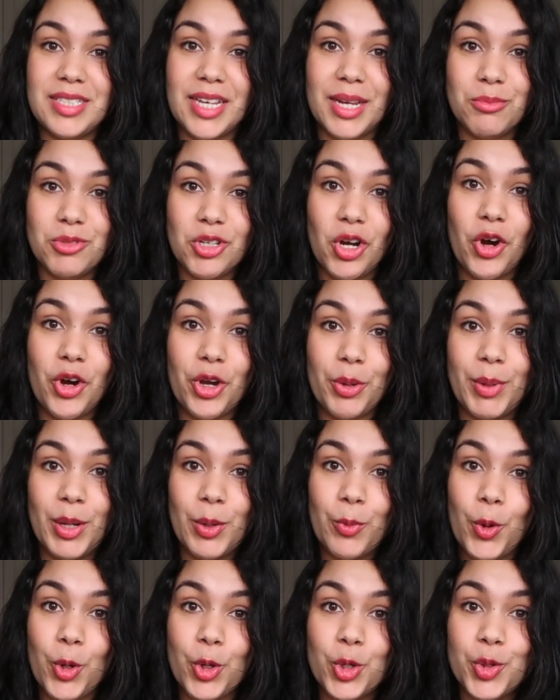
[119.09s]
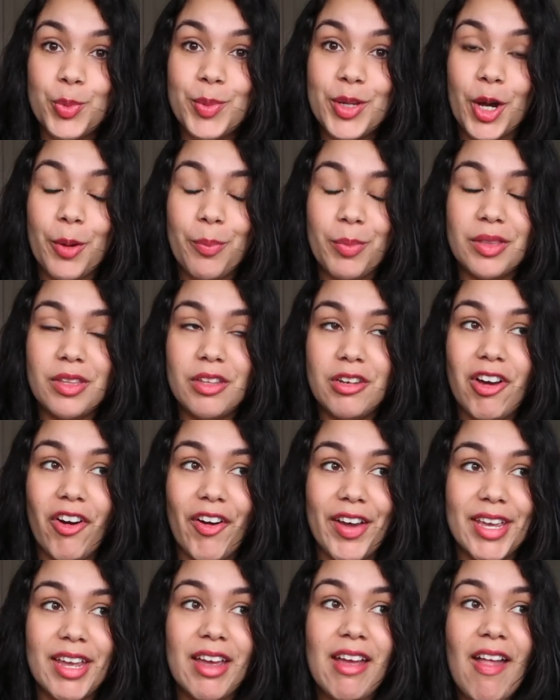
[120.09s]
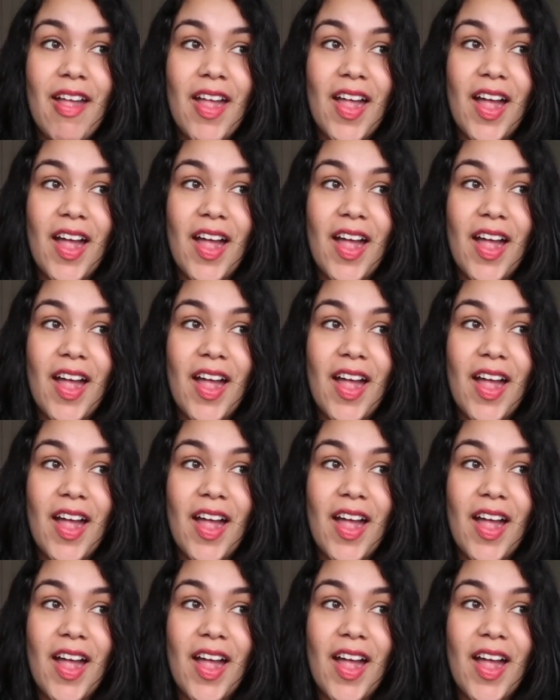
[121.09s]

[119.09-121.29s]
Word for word: same time and it woke me up in the night.